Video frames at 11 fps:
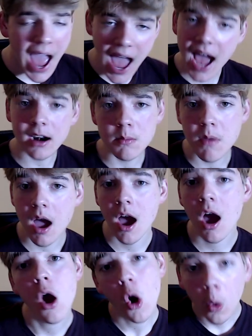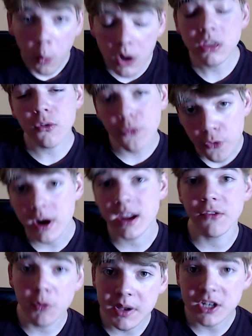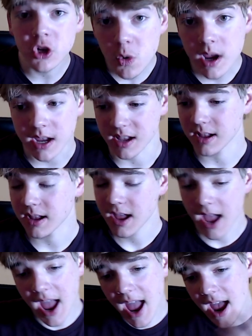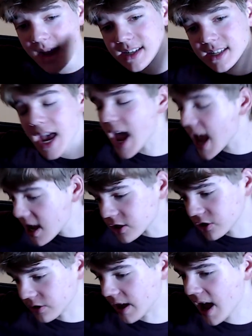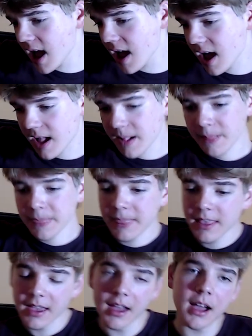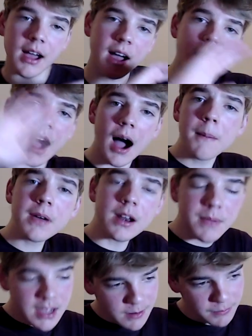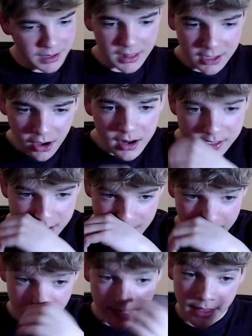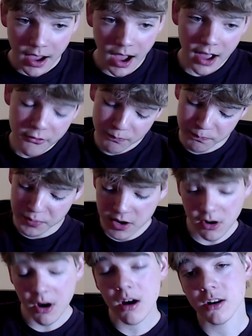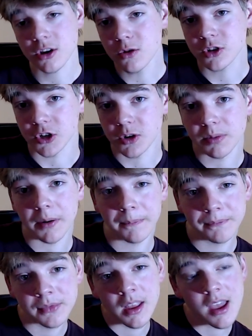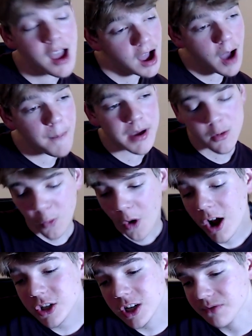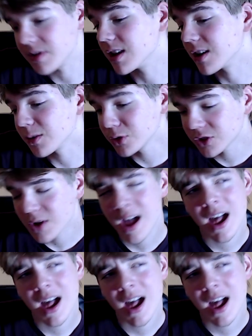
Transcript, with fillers: Adam, what the freak have you been doing? And to answer that, I'm gonna be completely honest. I've been on YouTube. I've been watching videos.